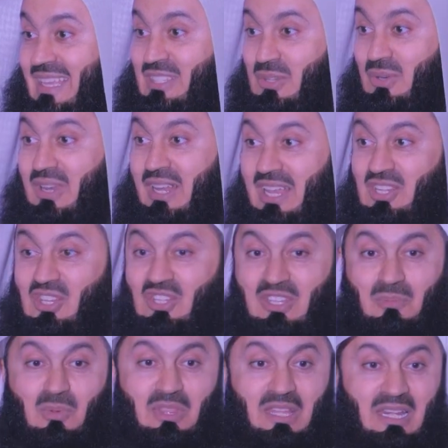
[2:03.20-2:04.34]
It's your
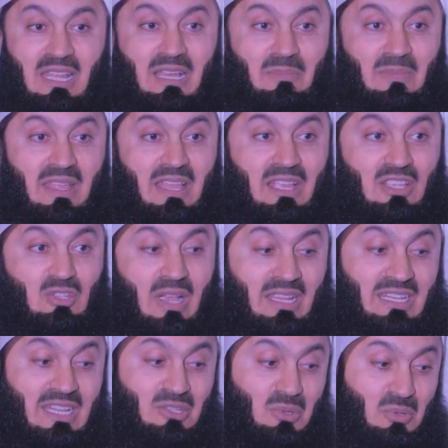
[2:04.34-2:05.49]
relationship with Allah. So
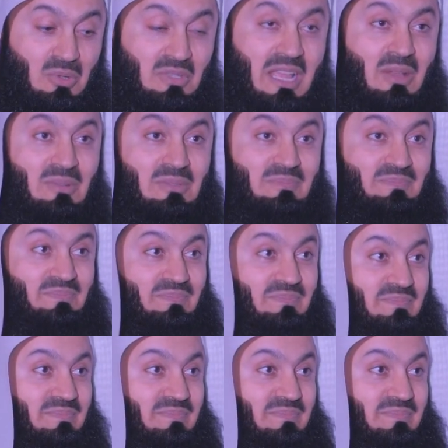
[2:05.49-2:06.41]
I need to look down.